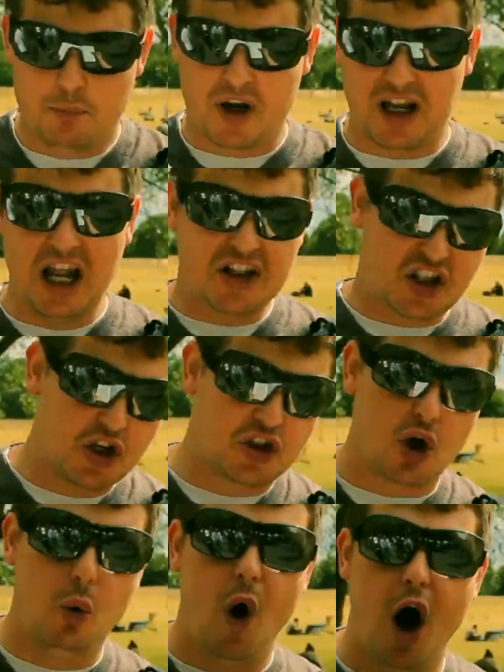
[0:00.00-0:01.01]
But listen
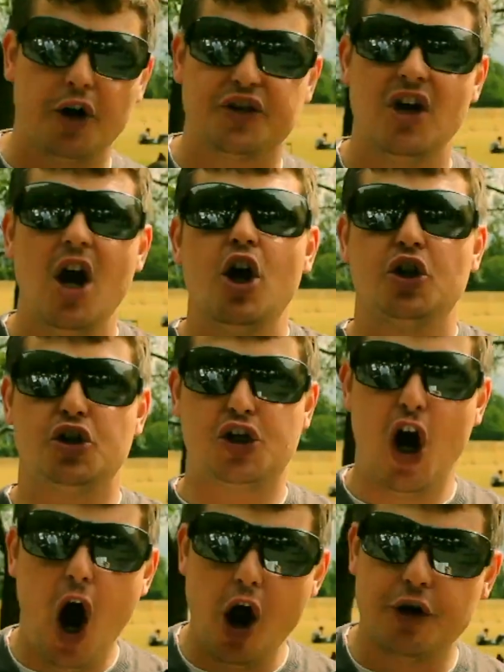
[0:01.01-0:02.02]
to what
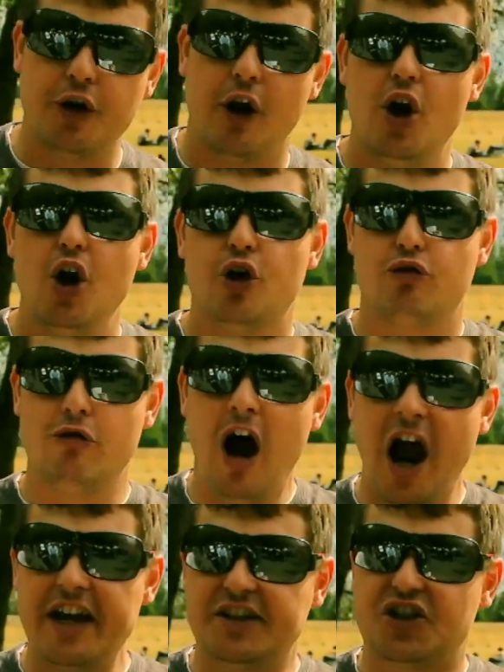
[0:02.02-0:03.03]
John
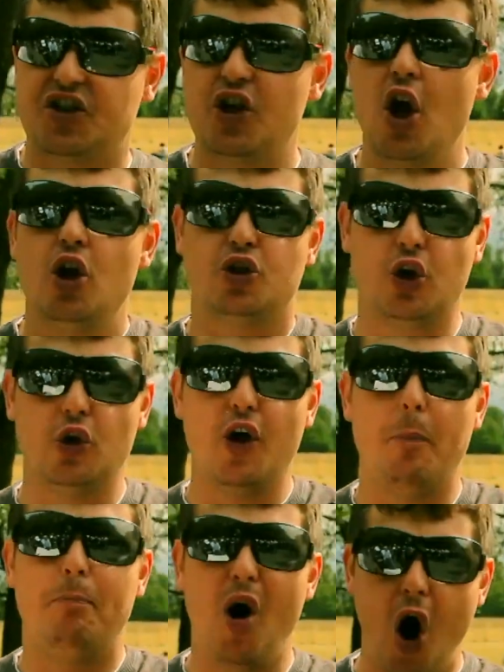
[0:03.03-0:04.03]
writes to
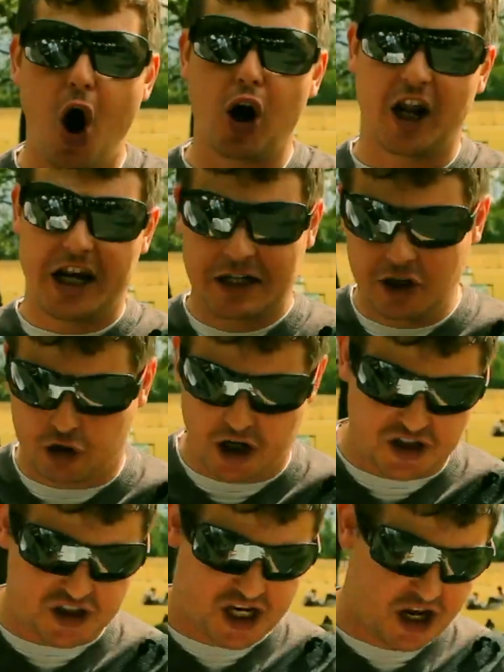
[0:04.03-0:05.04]
the Pauline
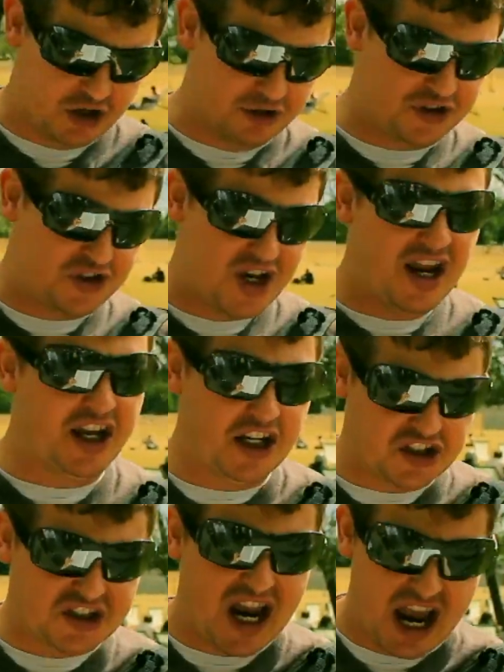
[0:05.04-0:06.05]
Christians.
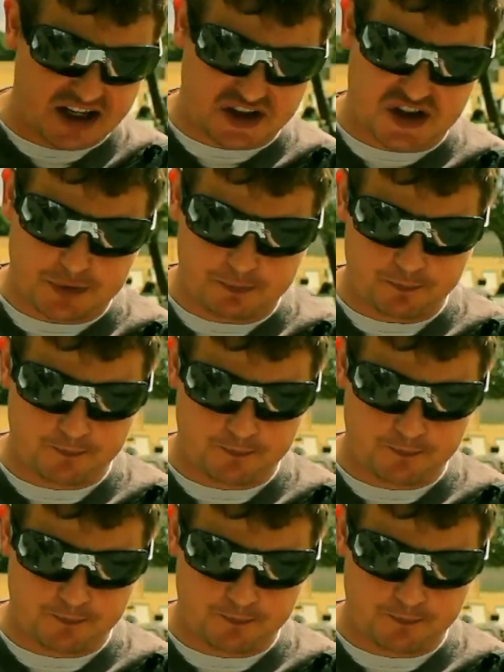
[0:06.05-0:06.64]
He says,